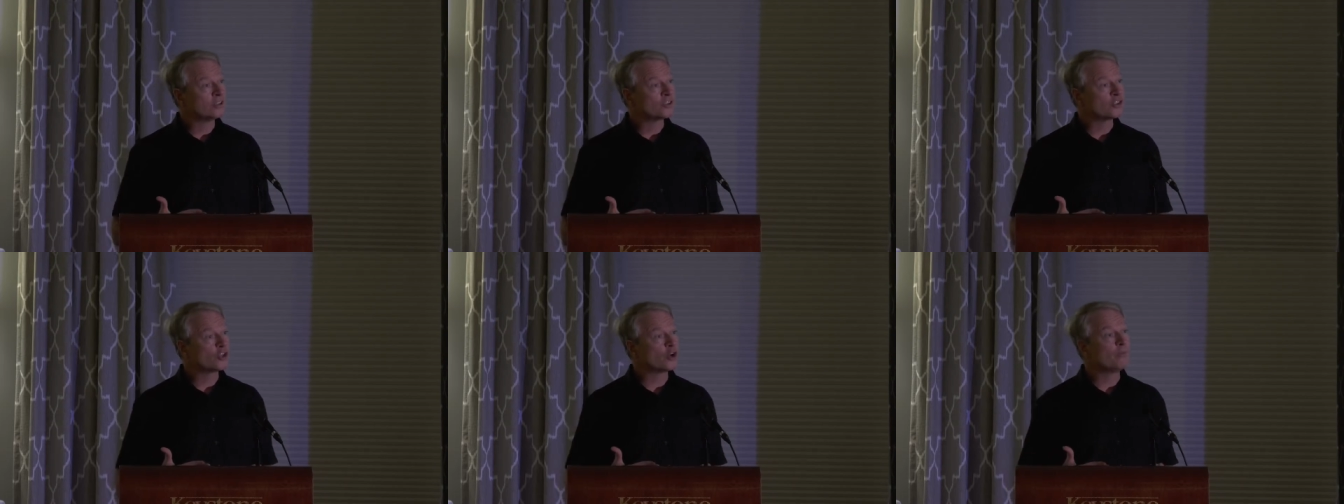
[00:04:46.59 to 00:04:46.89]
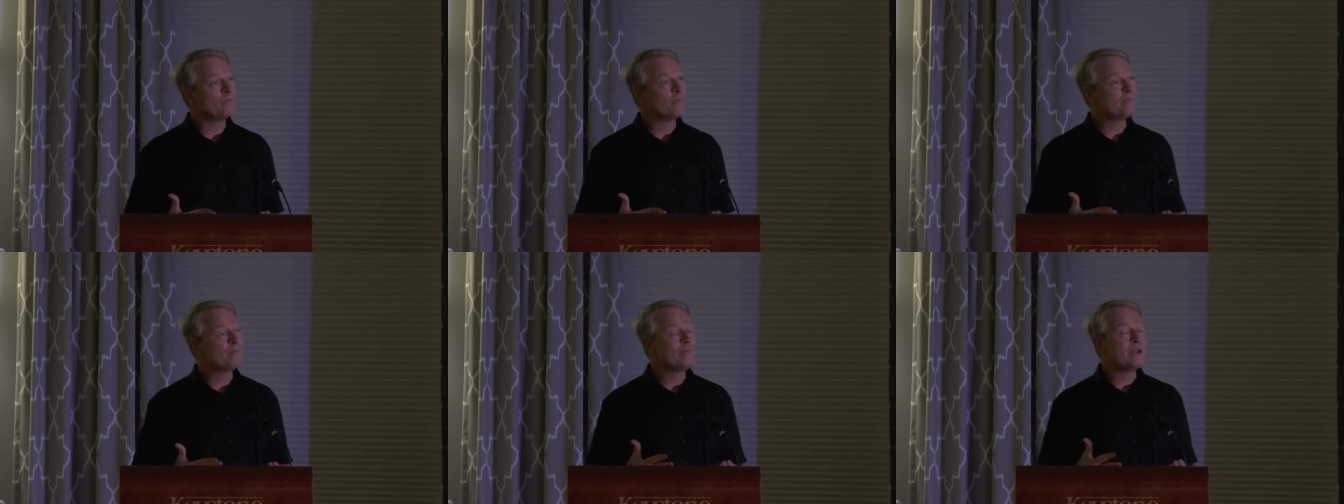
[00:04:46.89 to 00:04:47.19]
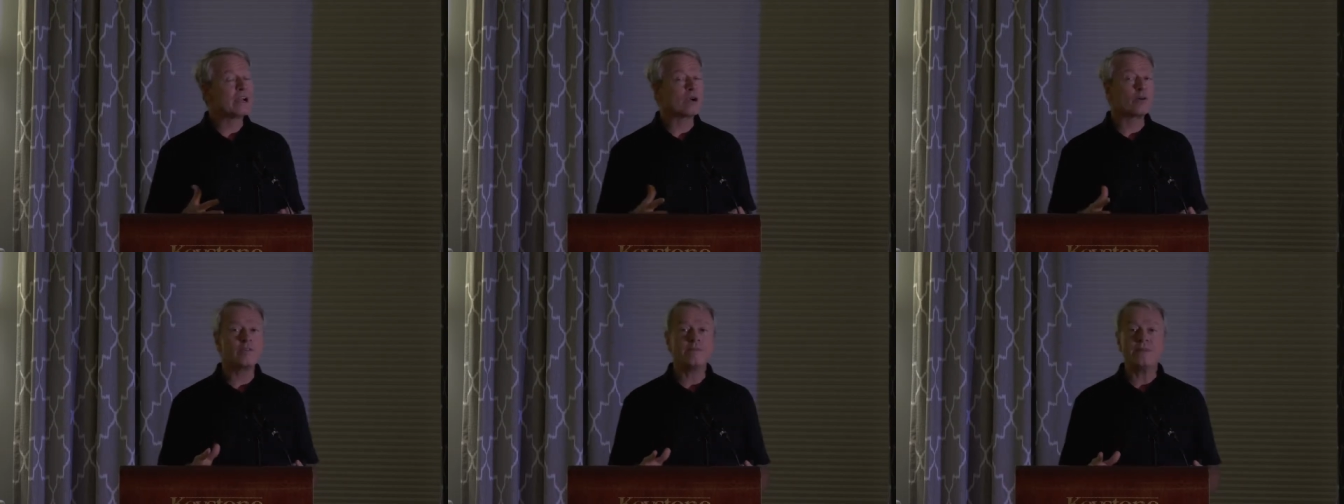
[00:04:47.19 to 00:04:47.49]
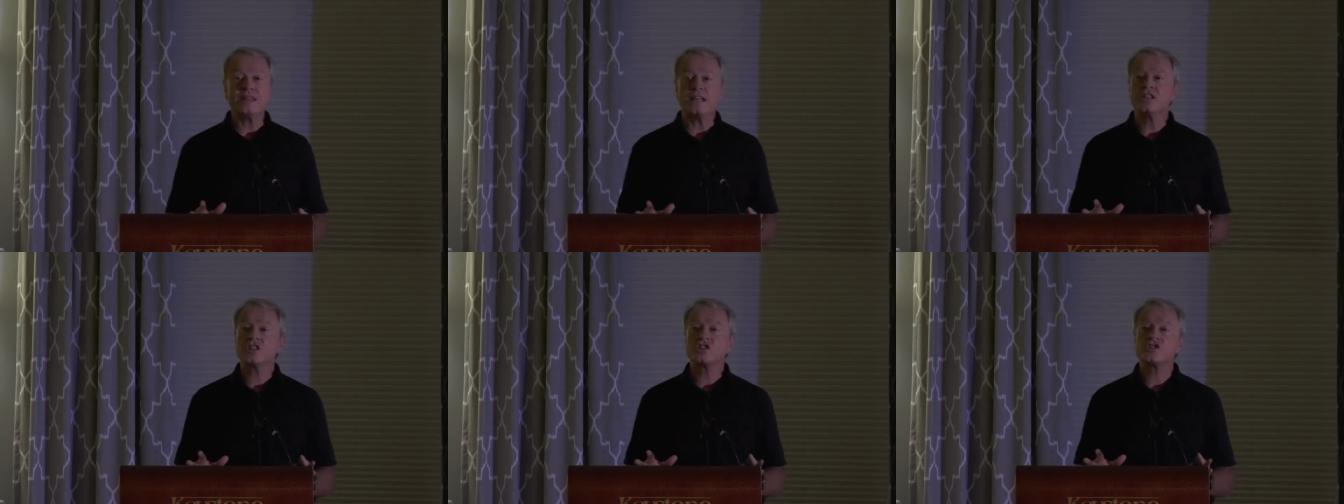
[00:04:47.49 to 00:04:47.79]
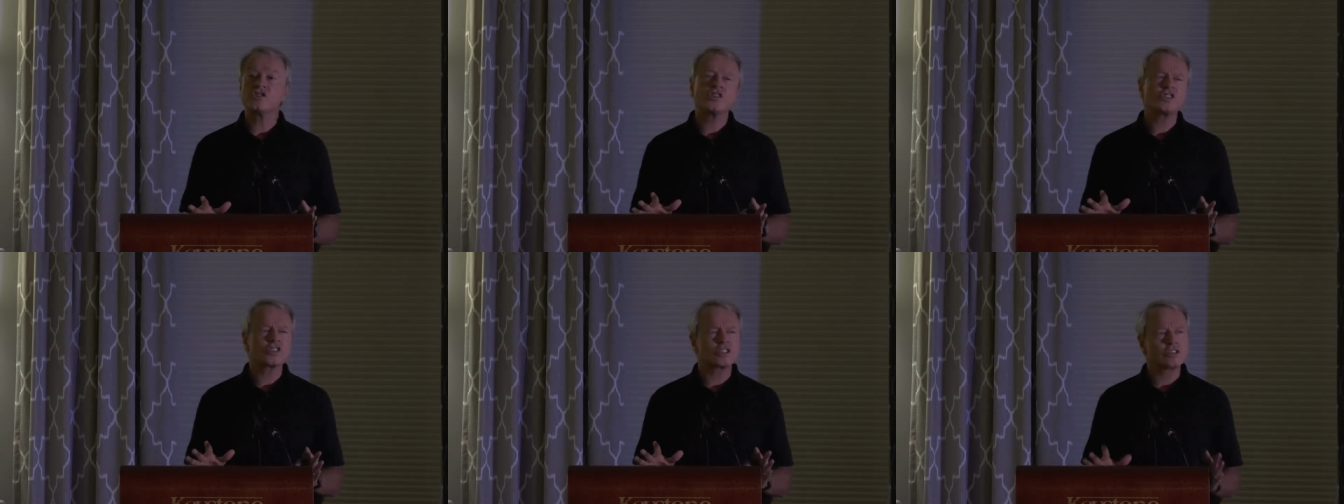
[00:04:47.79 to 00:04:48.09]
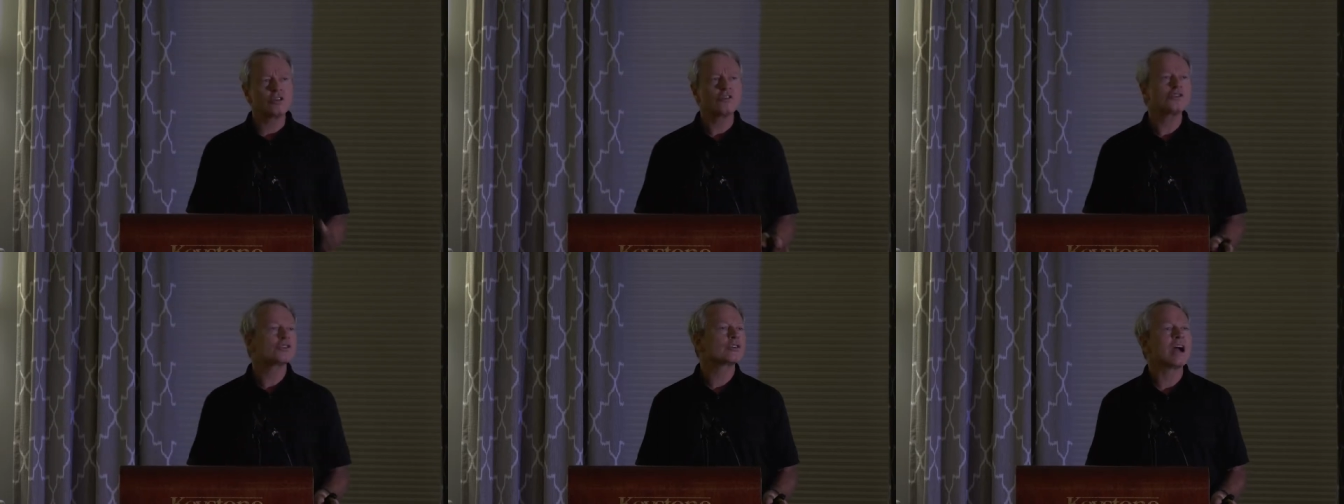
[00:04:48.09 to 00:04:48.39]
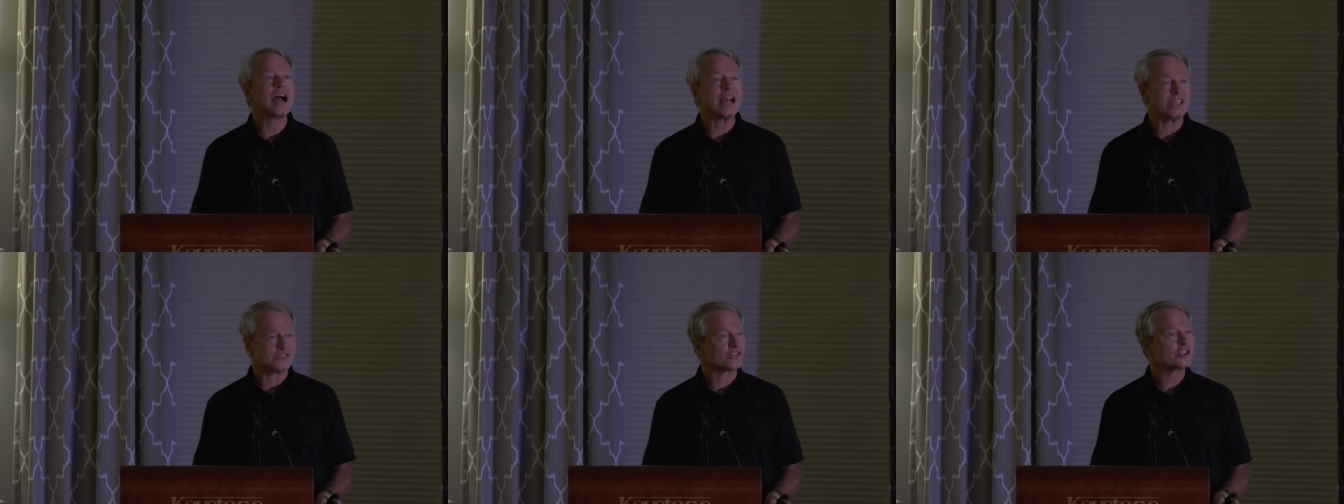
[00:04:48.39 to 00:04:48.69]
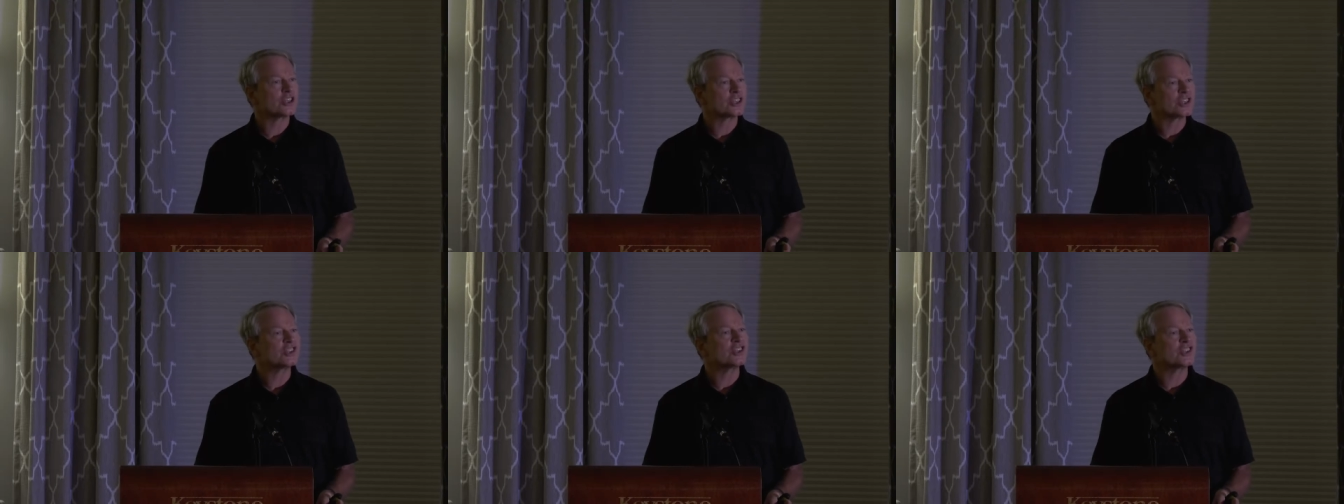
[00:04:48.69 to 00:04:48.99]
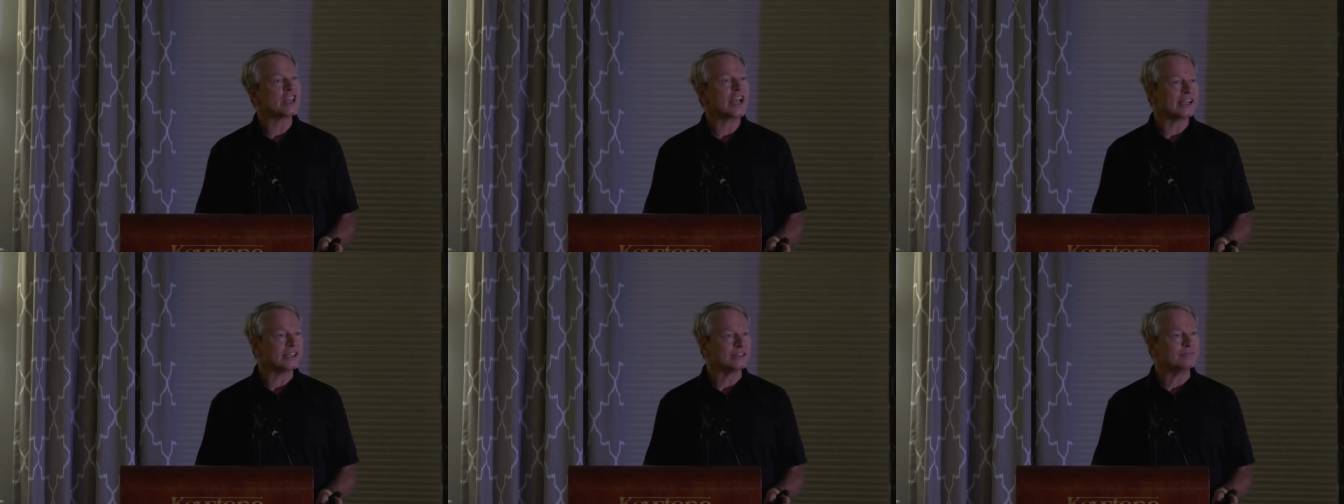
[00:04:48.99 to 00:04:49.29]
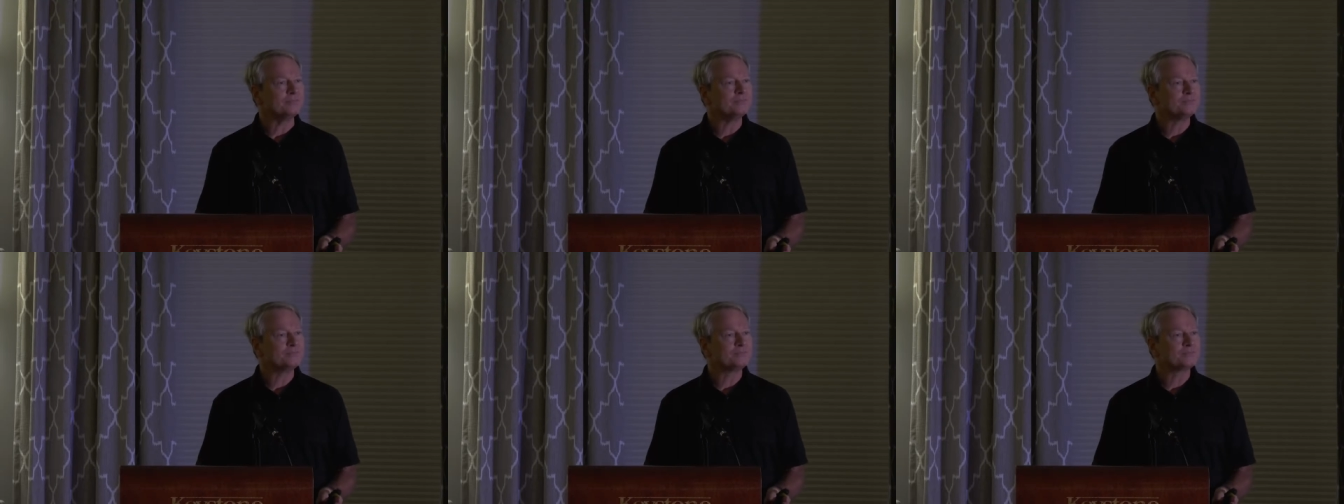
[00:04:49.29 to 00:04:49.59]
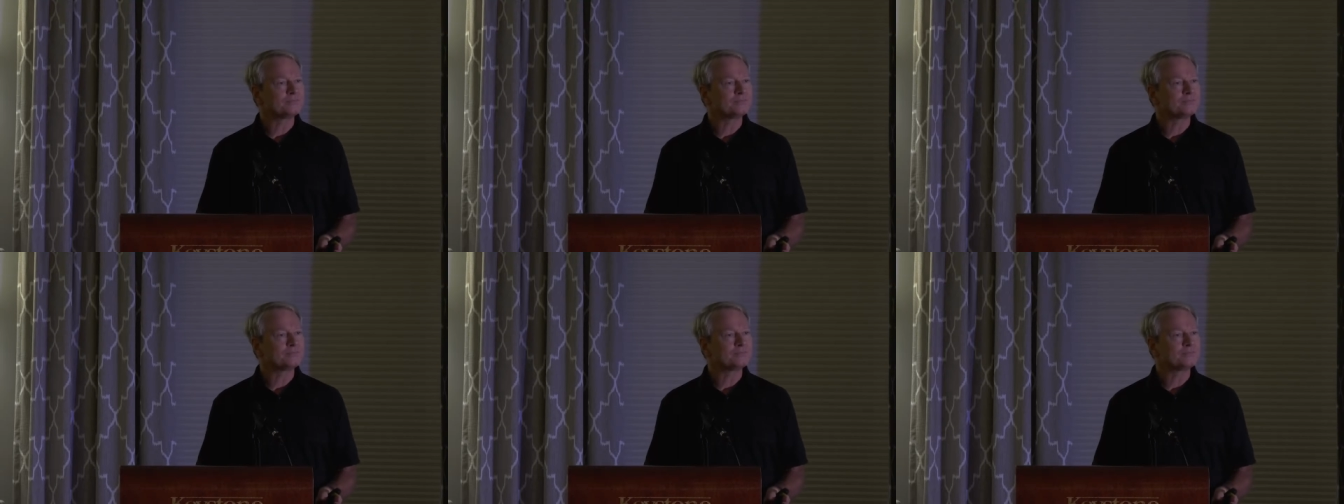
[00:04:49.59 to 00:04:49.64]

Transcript: So bear with me and just, just close your eyes for just a second